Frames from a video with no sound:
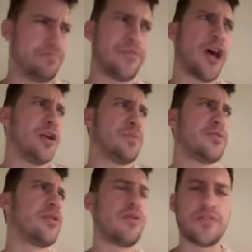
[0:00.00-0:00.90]

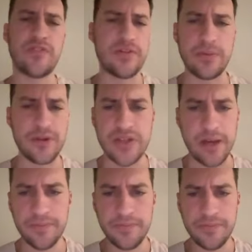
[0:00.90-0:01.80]
100% over 50%.
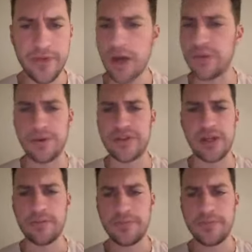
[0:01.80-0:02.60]
100%.